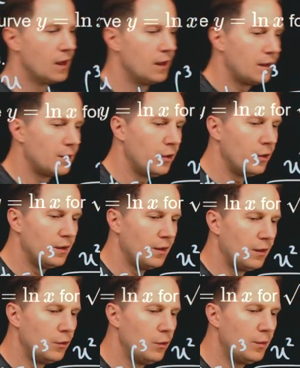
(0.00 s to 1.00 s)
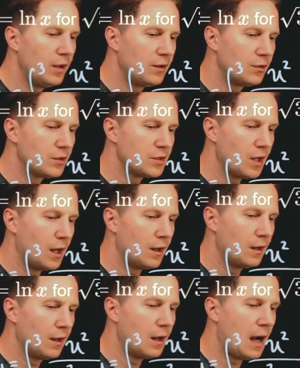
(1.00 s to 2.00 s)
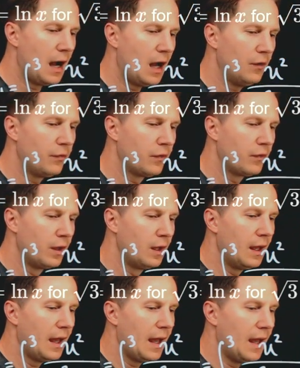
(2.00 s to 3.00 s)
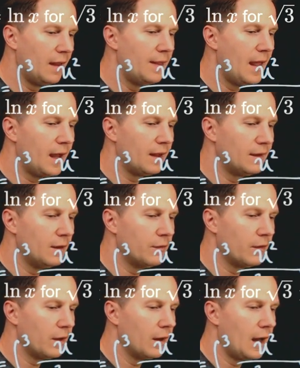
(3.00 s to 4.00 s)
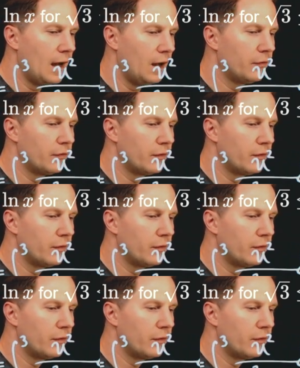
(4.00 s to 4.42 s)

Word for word: that go in the numerators are a half and negative a half.